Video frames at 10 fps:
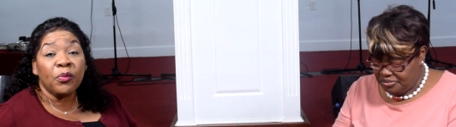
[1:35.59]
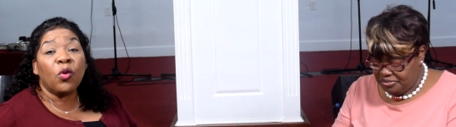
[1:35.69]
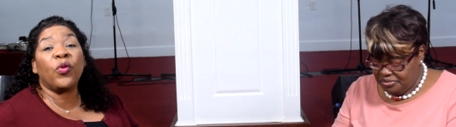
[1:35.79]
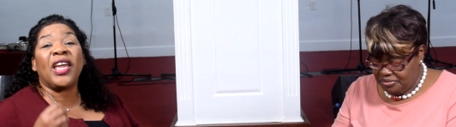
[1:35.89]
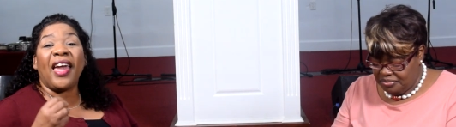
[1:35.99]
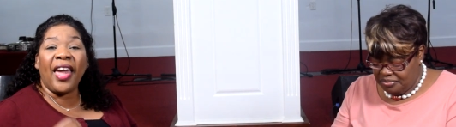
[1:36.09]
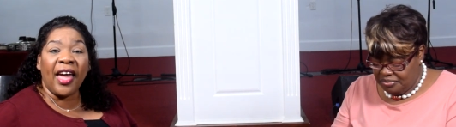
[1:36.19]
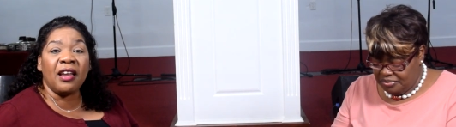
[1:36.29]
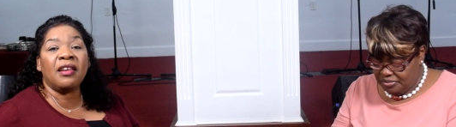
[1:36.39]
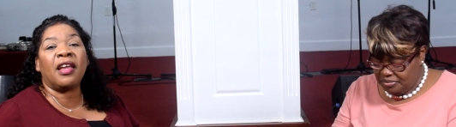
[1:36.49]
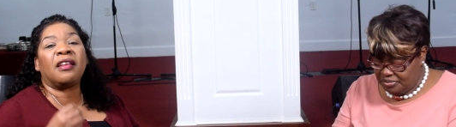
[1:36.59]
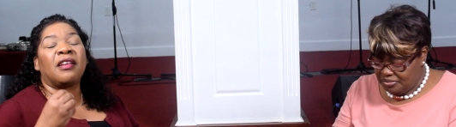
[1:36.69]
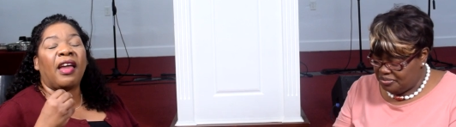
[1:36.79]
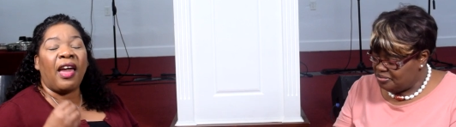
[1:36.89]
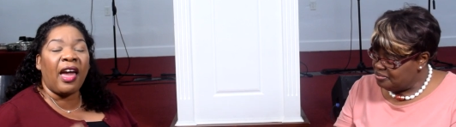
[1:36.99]
Speaker 1: we ended
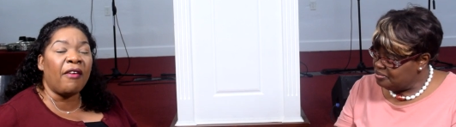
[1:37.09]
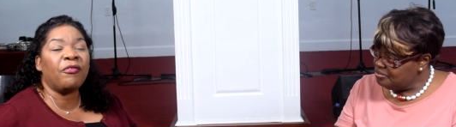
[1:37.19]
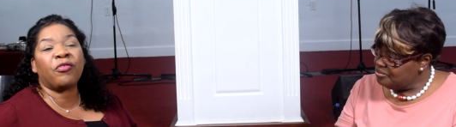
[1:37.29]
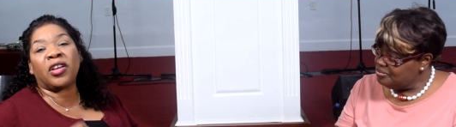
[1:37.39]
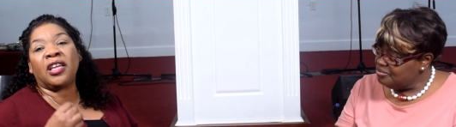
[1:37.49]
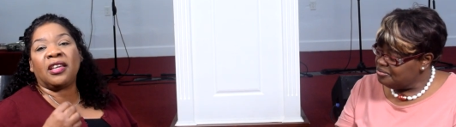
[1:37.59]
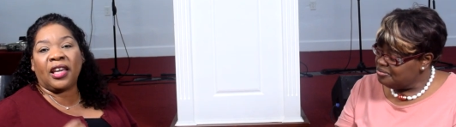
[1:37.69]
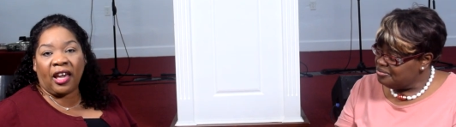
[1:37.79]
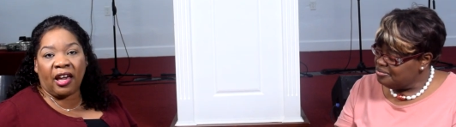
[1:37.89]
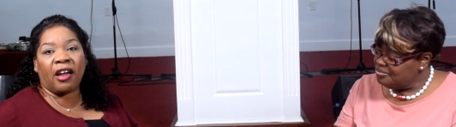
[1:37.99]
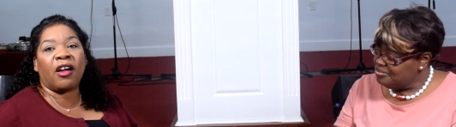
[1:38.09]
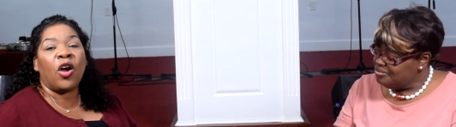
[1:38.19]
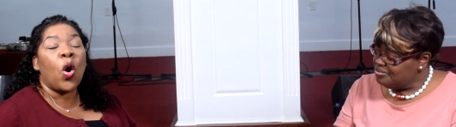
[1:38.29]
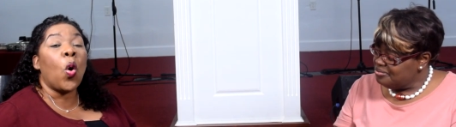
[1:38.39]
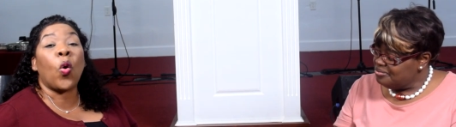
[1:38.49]
every year
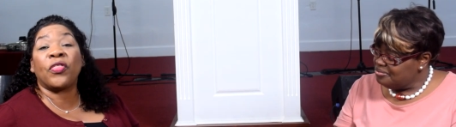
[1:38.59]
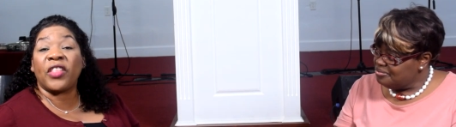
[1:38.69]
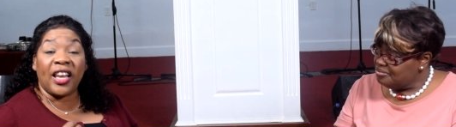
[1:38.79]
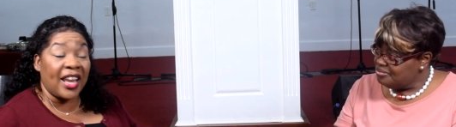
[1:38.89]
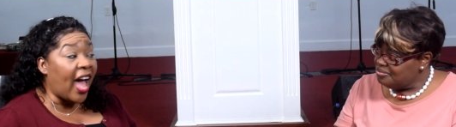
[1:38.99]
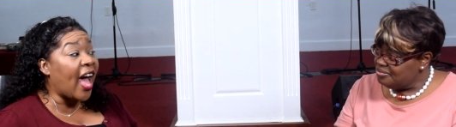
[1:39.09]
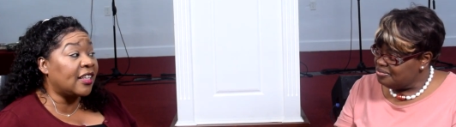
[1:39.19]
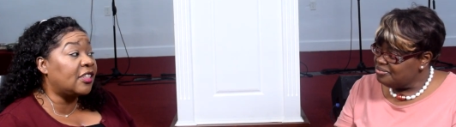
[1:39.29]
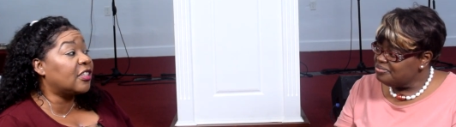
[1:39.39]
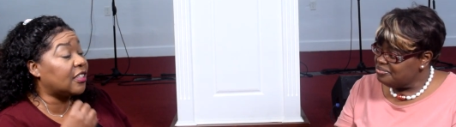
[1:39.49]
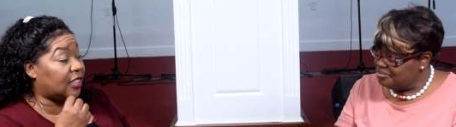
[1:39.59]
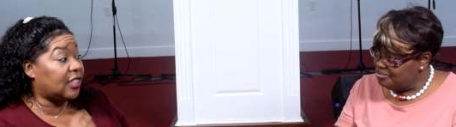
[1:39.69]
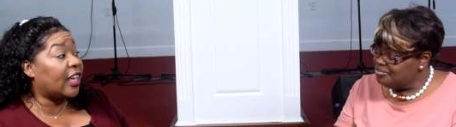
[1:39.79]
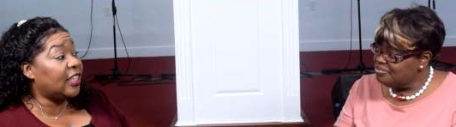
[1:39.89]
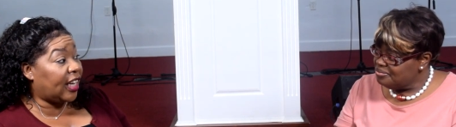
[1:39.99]
on the last
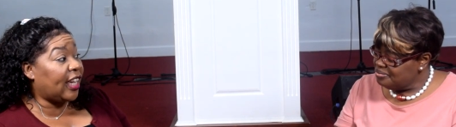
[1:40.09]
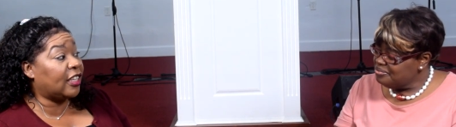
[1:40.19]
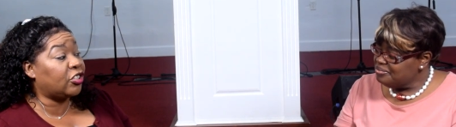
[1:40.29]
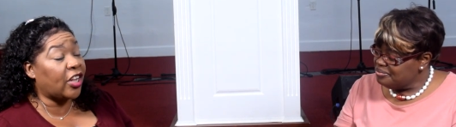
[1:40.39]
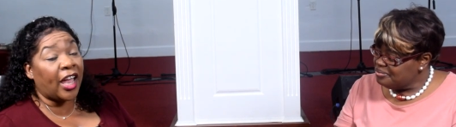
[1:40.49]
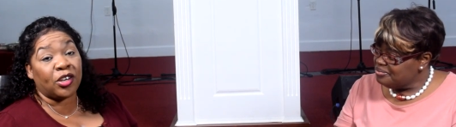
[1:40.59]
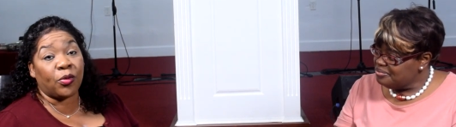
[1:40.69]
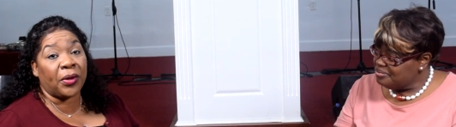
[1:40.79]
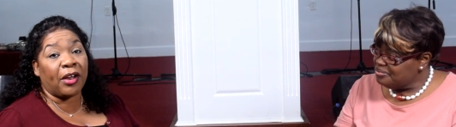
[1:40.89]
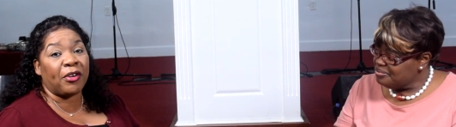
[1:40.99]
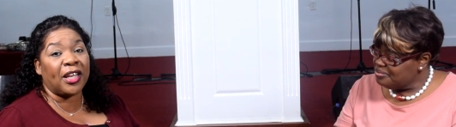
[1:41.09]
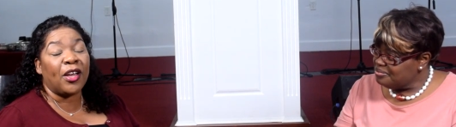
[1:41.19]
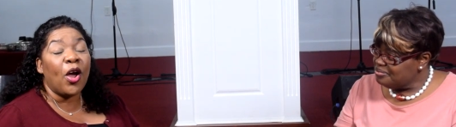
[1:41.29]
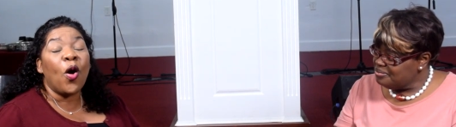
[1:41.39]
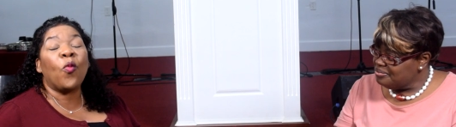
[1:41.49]
Sunday in January,
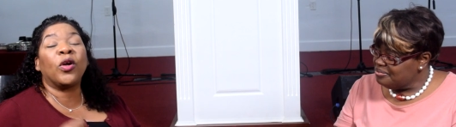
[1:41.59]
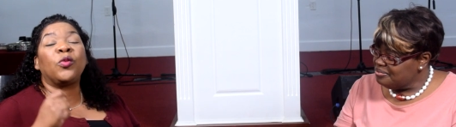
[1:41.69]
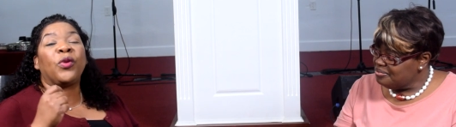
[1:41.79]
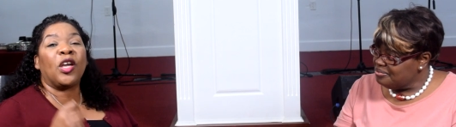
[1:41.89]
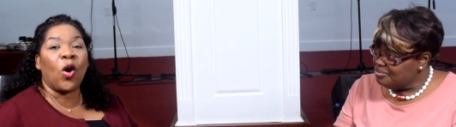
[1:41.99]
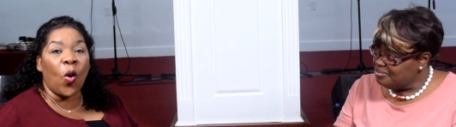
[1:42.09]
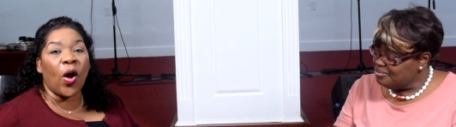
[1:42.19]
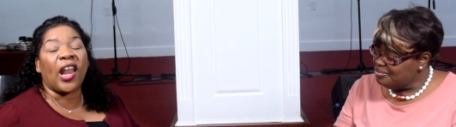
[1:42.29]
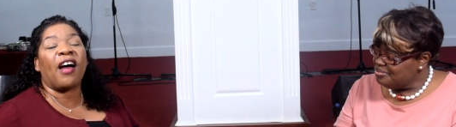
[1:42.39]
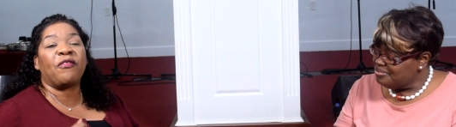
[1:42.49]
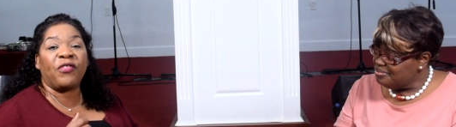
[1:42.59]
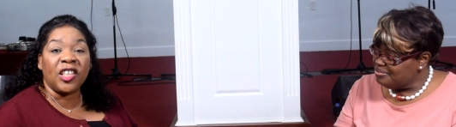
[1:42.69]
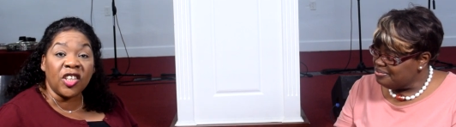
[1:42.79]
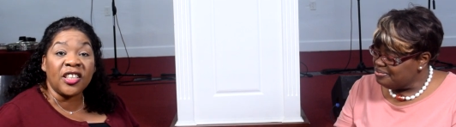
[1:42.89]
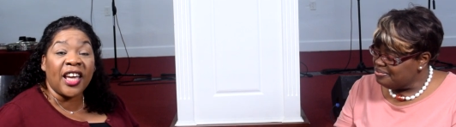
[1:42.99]
which we call our
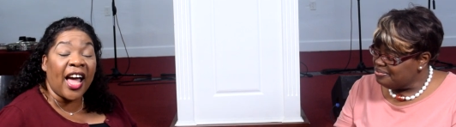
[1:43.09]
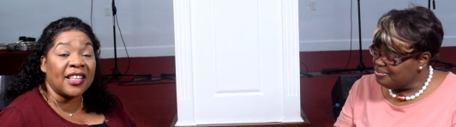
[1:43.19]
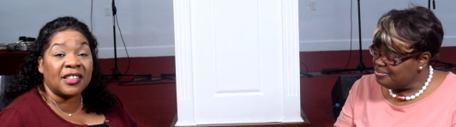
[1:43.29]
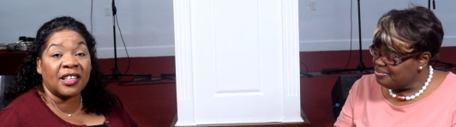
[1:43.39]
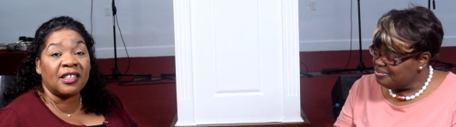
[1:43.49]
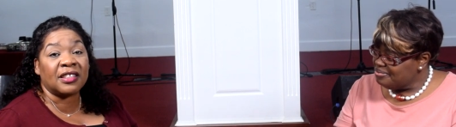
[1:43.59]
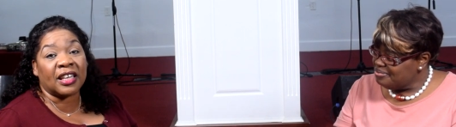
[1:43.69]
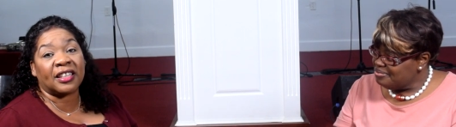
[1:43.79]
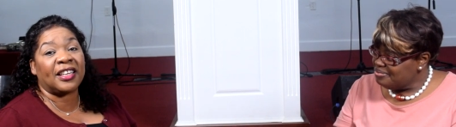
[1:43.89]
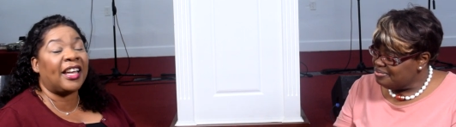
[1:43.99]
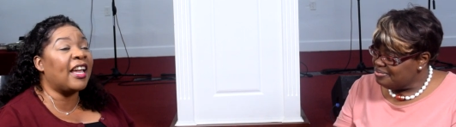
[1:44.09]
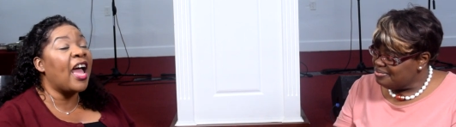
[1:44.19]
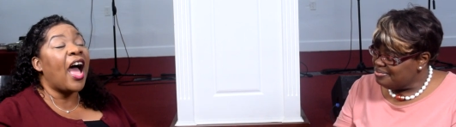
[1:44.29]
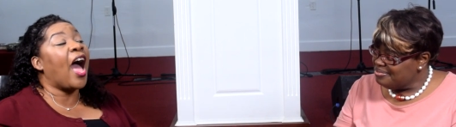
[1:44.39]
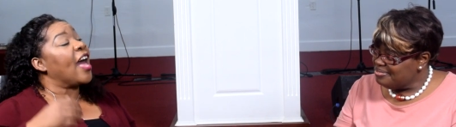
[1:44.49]
Vision Casting Sunday,
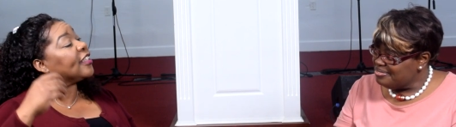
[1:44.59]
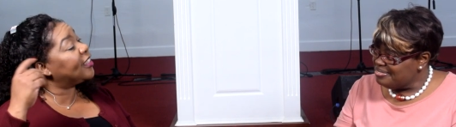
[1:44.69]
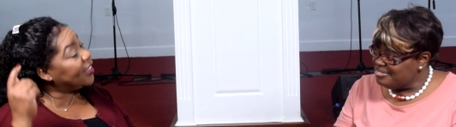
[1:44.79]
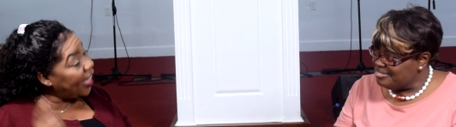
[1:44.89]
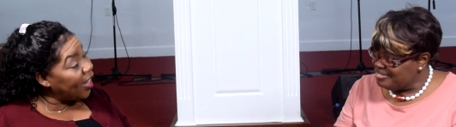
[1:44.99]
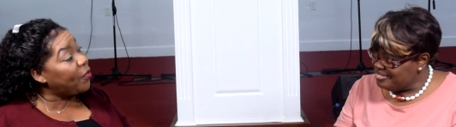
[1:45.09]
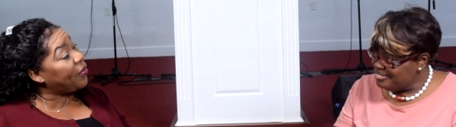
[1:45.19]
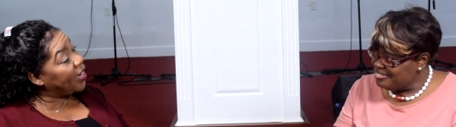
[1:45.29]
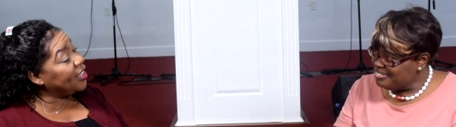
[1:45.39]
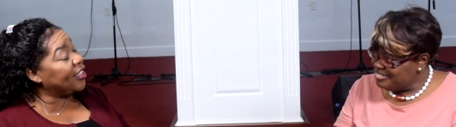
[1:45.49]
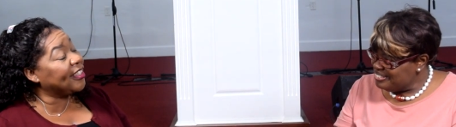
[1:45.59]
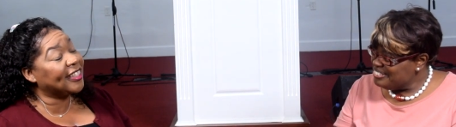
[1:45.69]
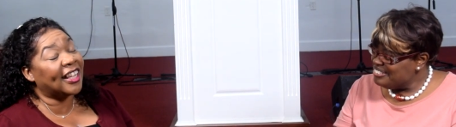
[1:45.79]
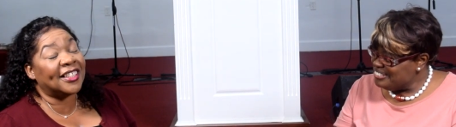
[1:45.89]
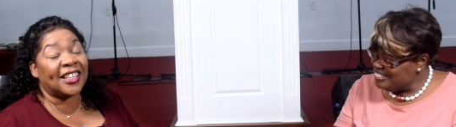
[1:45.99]
our Celebration
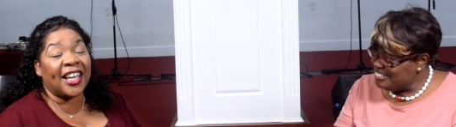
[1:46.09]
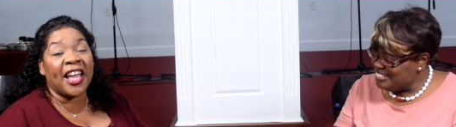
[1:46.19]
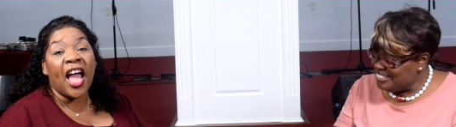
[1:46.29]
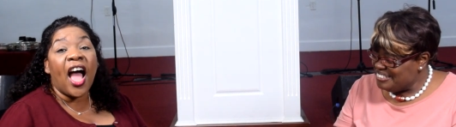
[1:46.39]
Sunday,